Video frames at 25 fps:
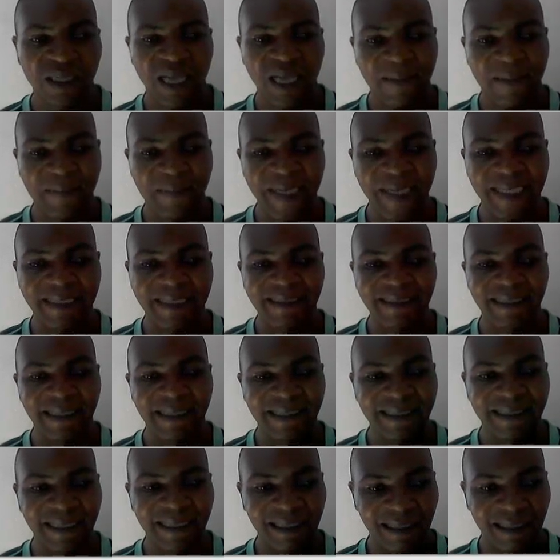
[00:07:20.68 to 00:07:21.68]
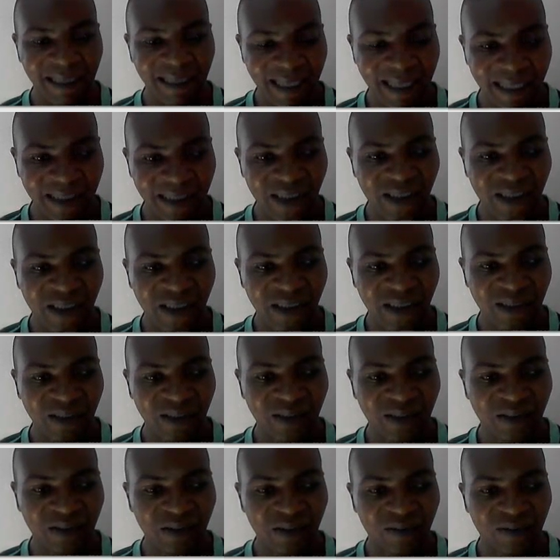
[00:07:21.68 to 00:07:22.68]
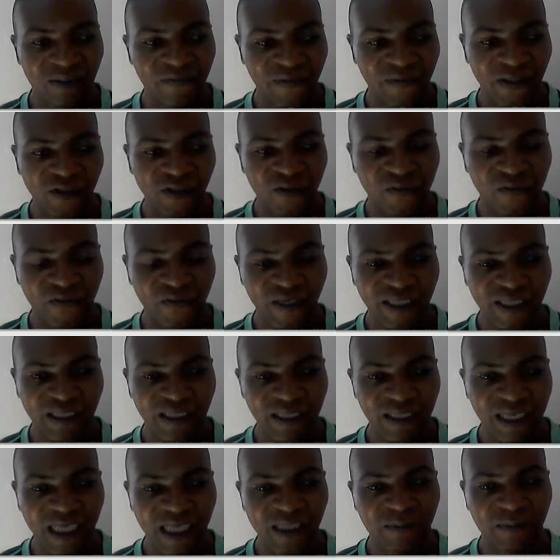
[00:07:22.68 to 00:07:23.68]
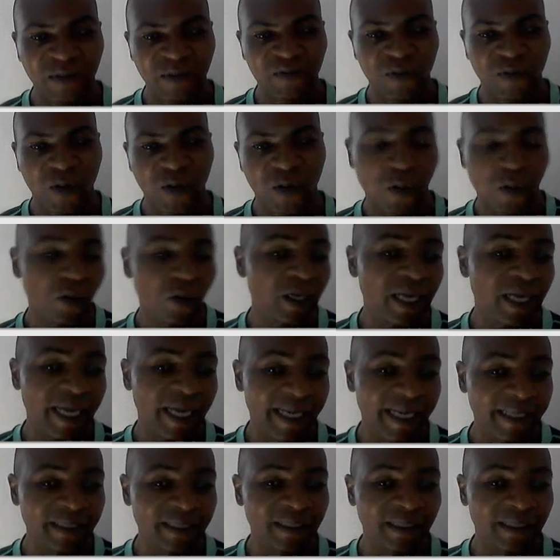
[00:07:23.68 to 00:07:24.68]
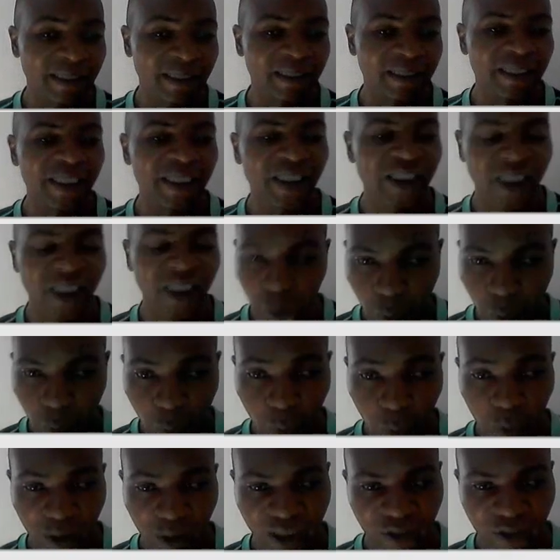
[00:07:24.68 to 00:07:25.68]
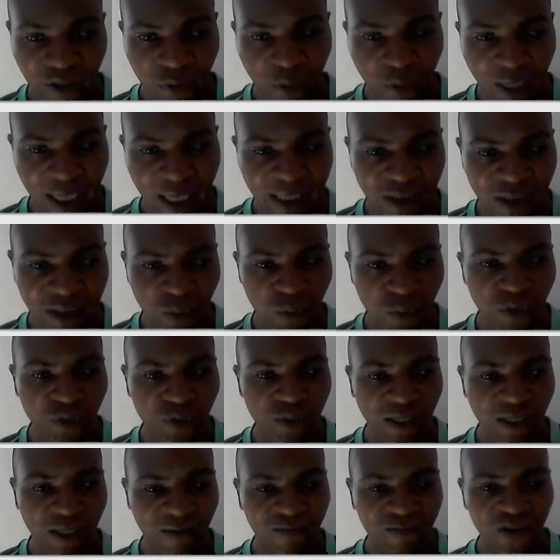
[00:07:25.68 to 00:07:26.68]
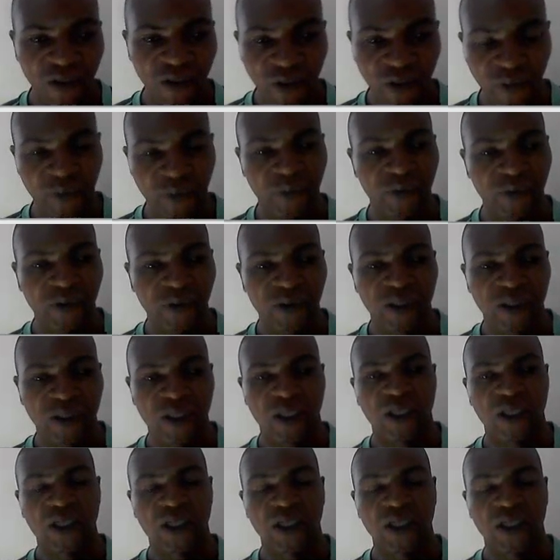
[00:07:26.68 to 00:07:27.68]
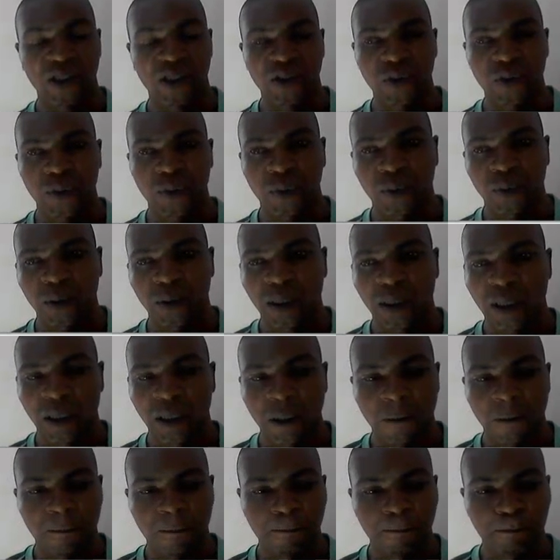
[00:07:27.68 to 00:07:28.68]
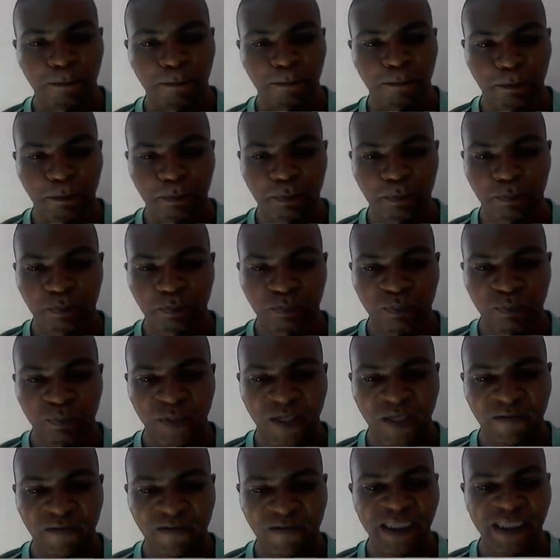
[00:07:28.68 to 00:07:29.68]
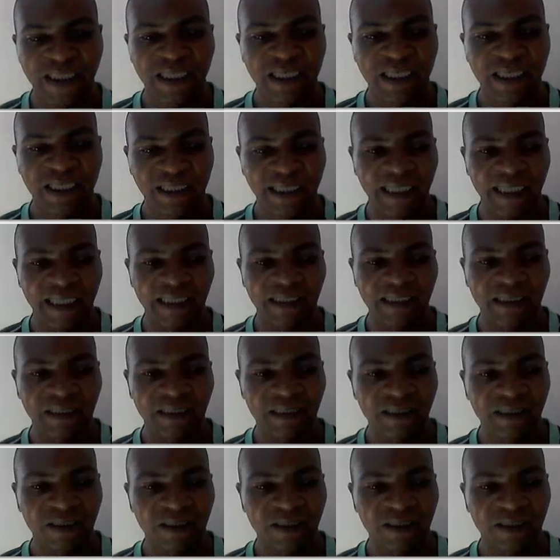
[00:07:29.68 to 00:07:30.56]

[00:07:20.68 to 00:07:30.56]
I mean, in the class, face-to-face class, but for online, it is a tool in your hands which you have to use to facilitate